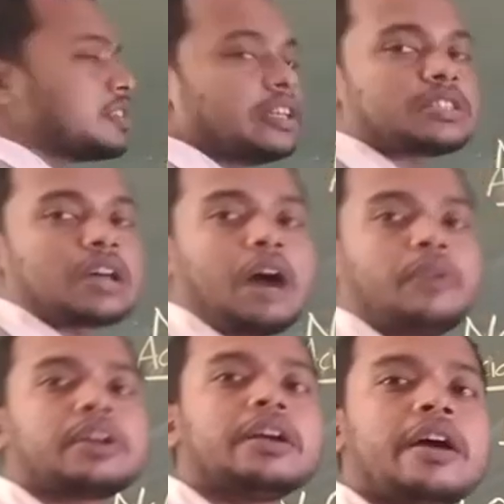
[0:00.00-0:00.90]
our
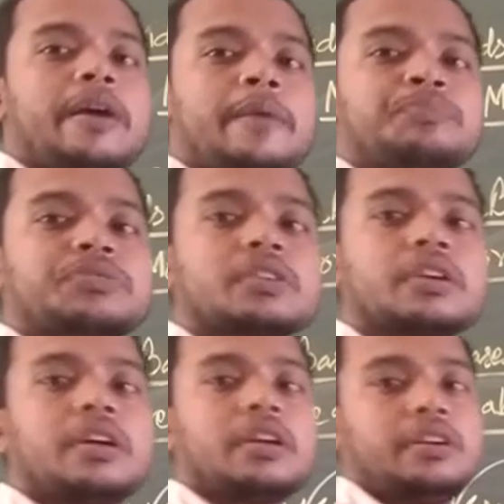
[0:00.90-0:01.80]

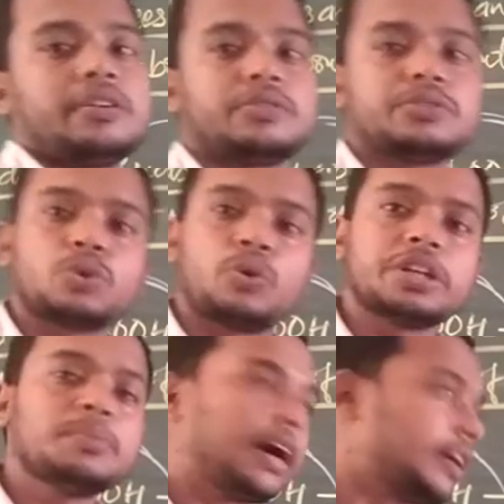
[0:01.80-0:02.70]
sodium
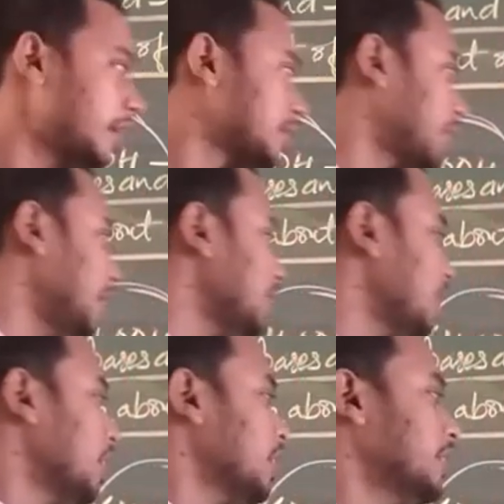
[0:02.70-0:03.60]

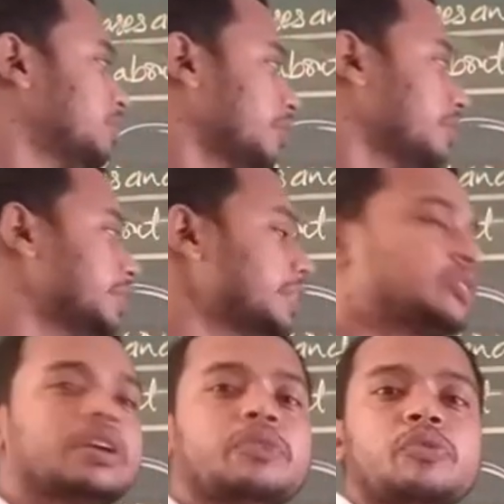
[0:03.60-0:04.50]
hydroxide. In this way
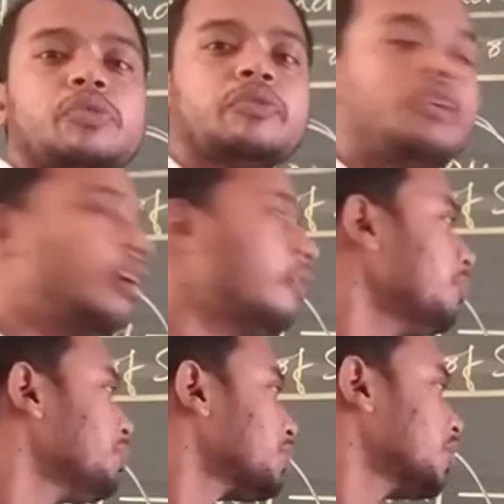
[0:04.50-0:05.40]
we will
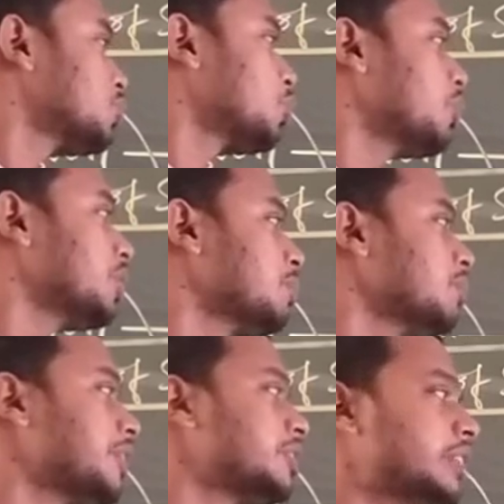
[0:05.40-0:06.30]
form the sodium
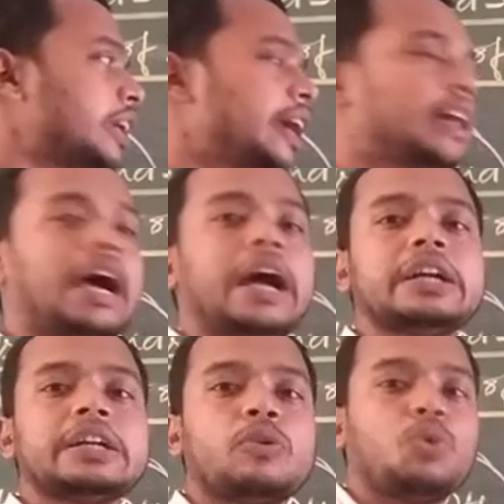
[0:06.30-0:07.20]
acetate
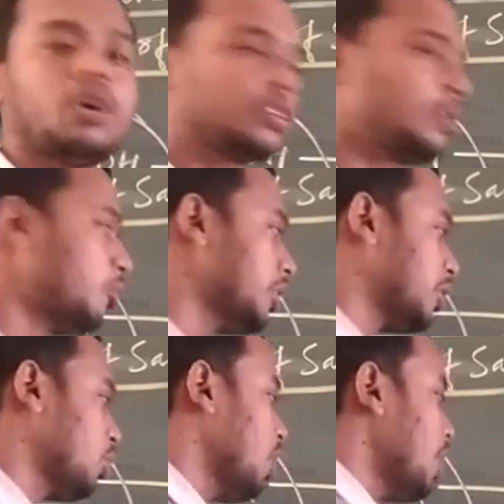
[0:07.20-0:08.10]
and water molecule,
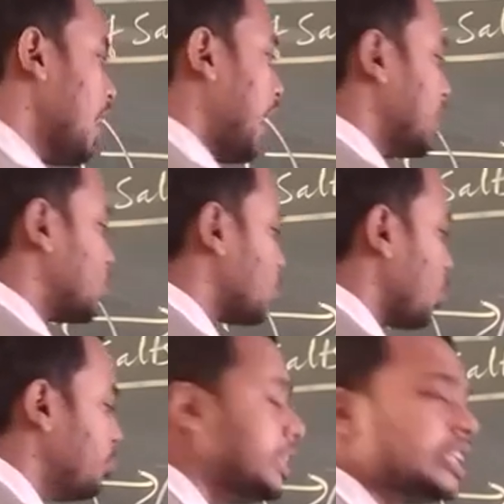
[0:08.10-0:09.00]
and so
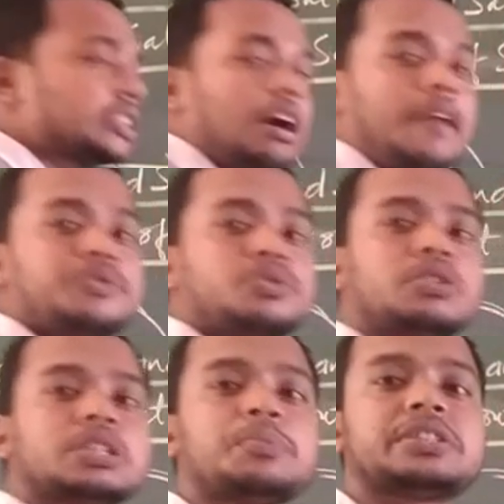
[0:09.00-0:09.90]
pH of sodium
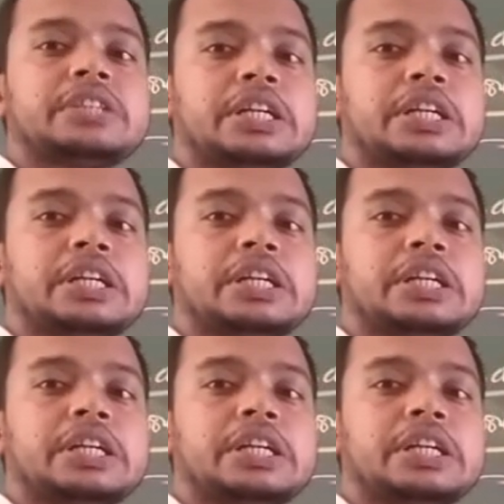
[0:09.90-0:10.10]
acetate will